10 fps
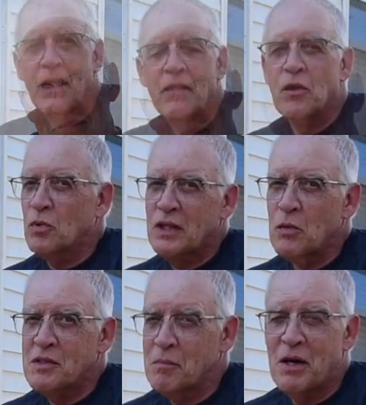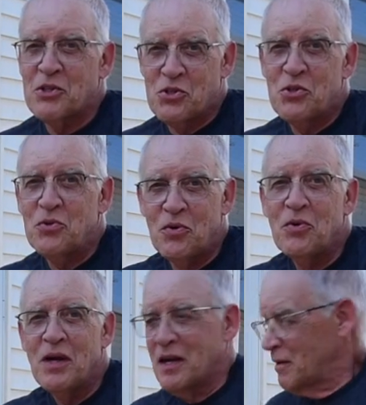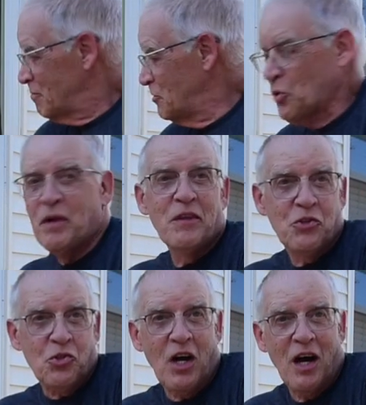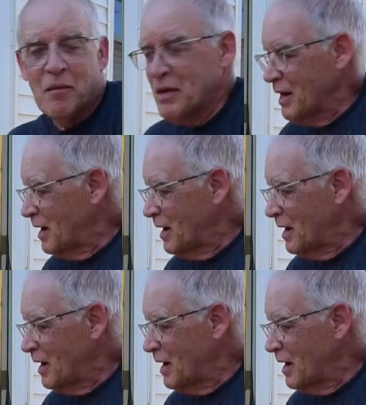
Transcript: There really wasn't much to doing this job.